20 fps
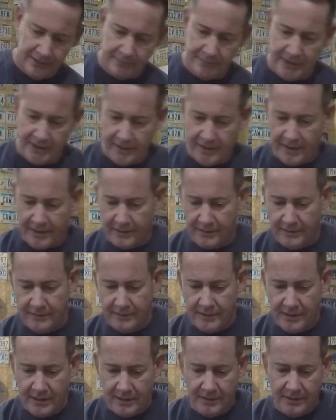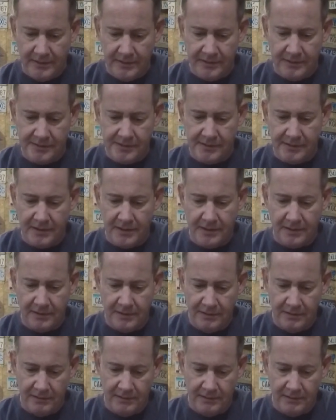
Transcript: bit of that goodness there.